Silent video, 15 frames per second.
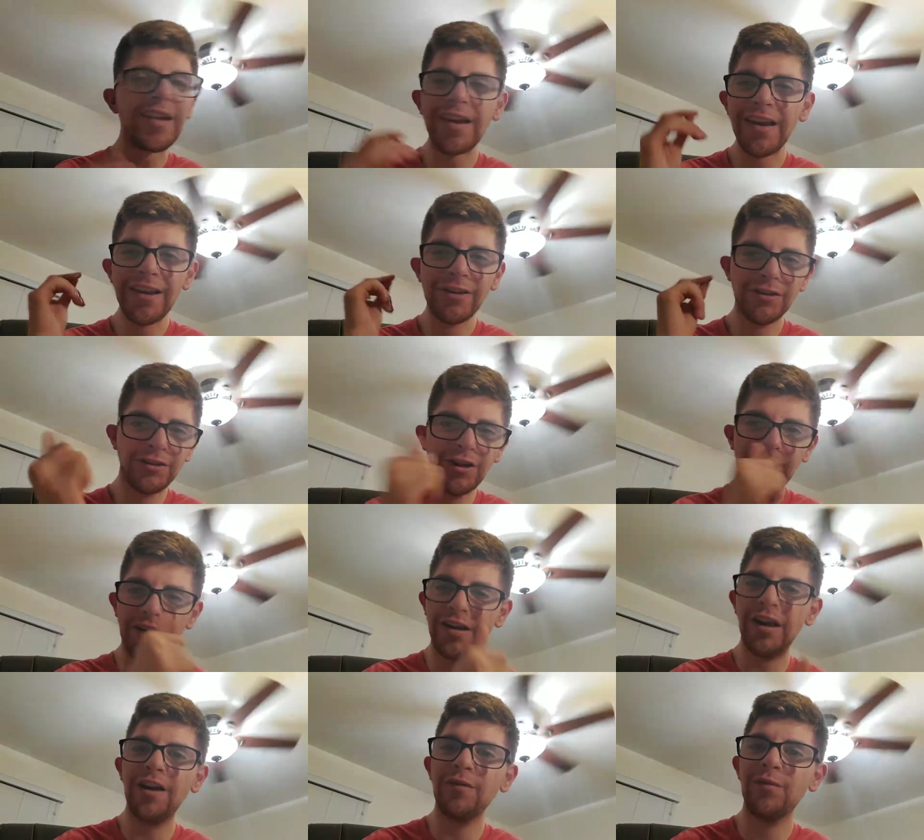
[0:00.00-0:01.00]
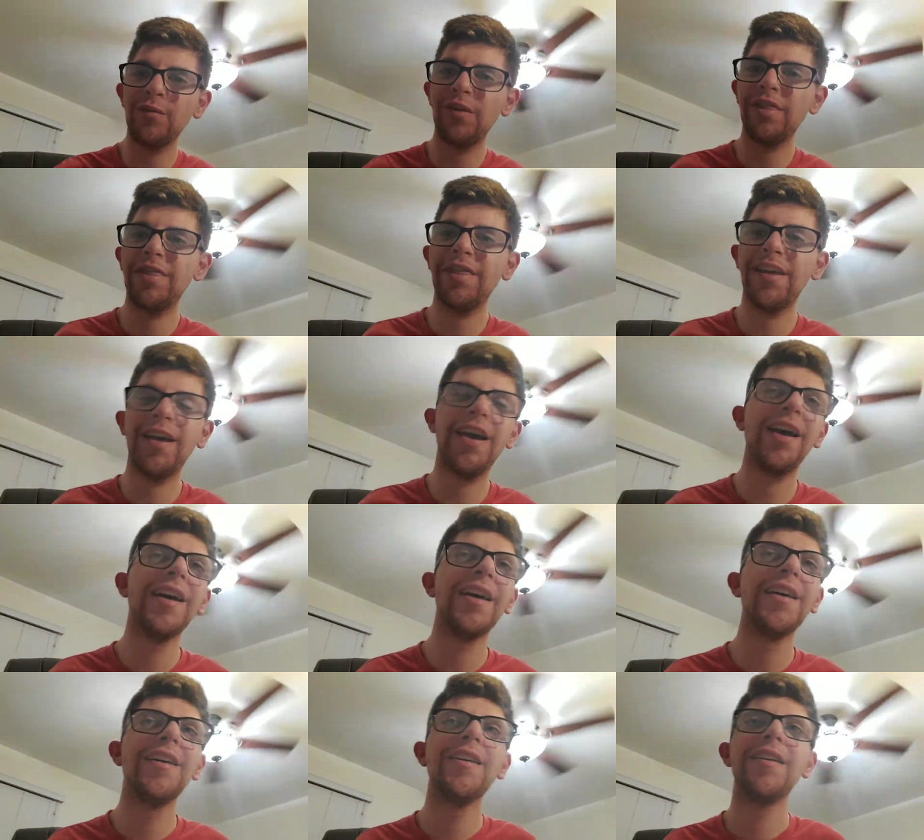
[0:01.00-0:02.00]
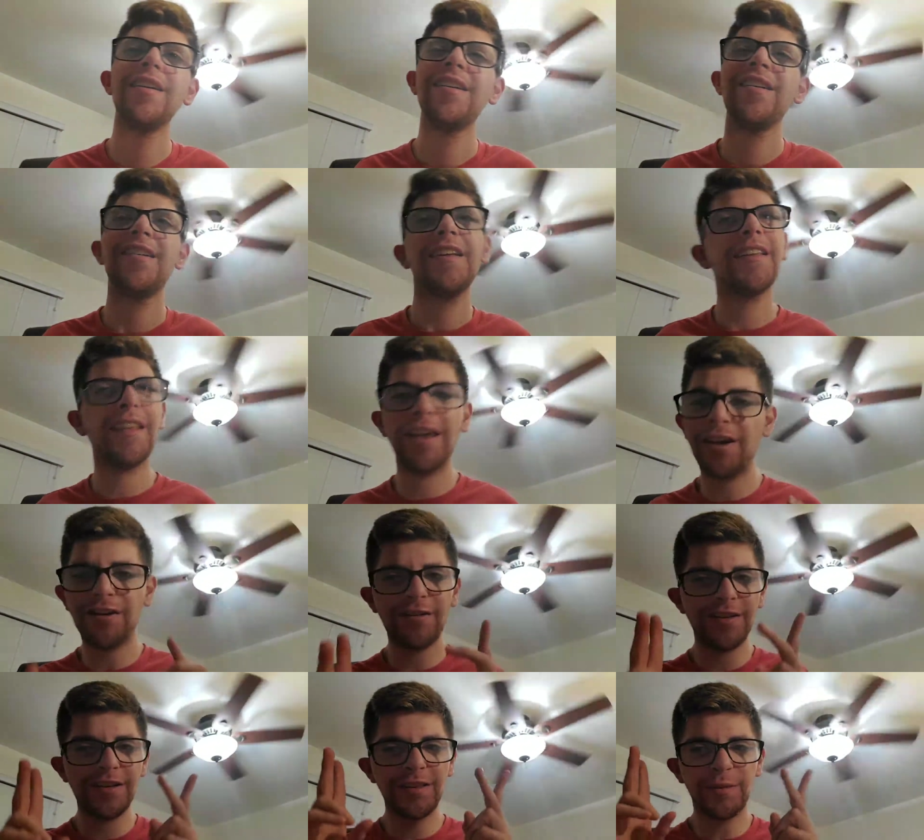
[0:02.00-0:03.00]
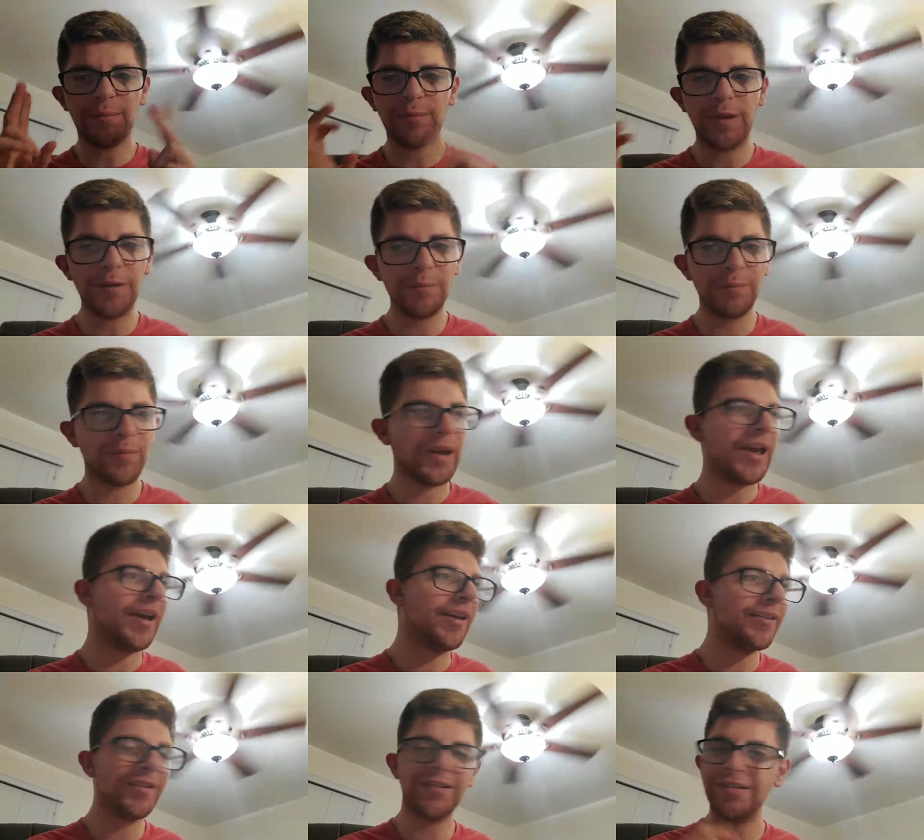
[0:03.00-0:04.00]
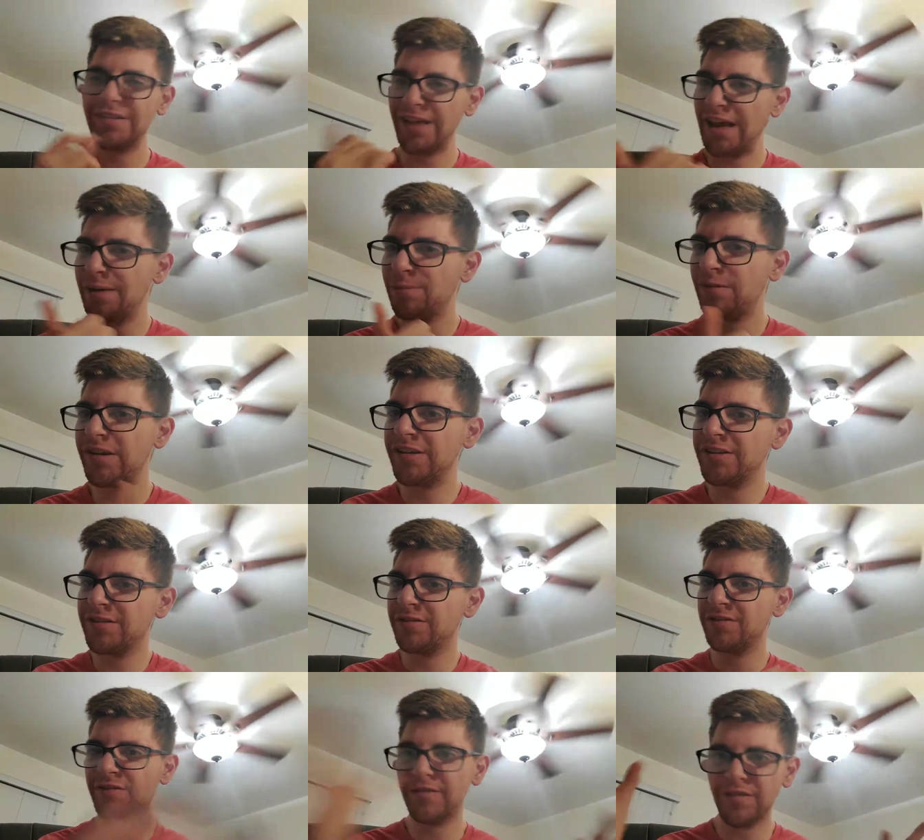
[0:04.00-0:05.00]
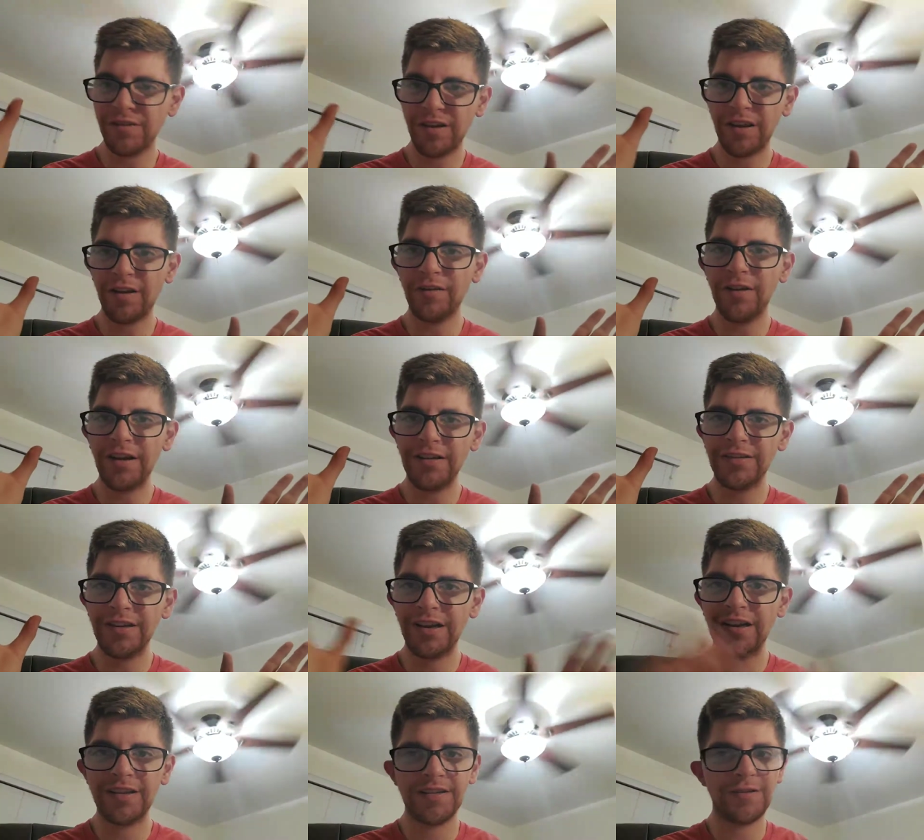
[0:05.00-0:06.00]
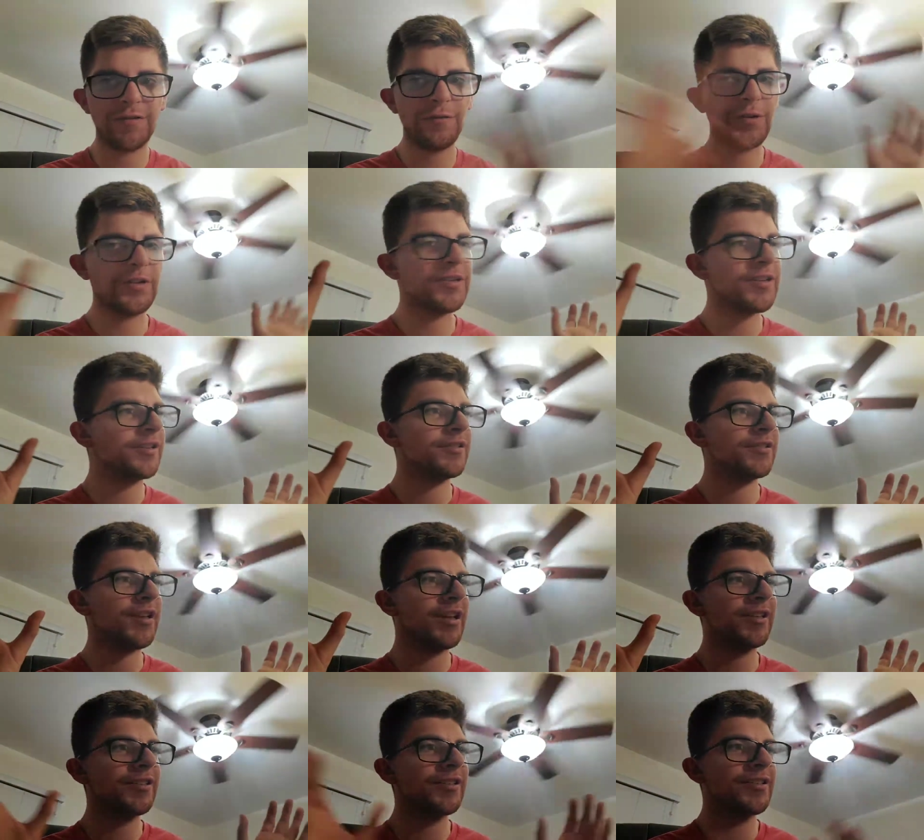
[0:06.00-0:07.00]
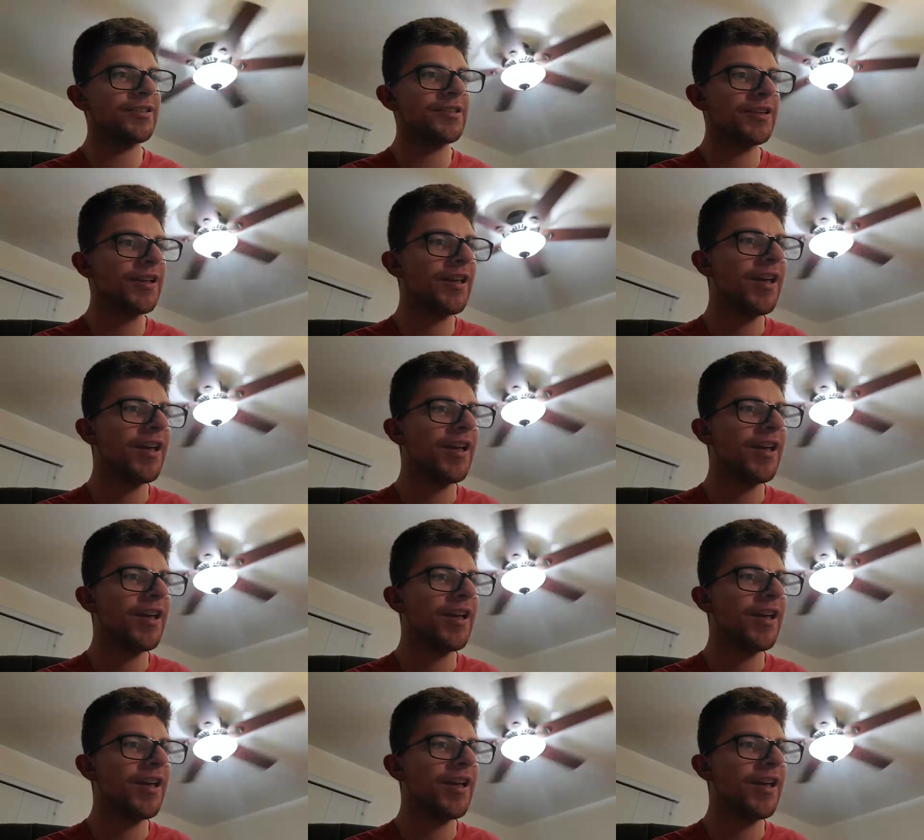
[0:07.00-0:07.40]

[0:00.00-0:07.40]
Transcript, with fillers: it started off with the, and they called it the blimp. Uh, the snap is racing to resistance.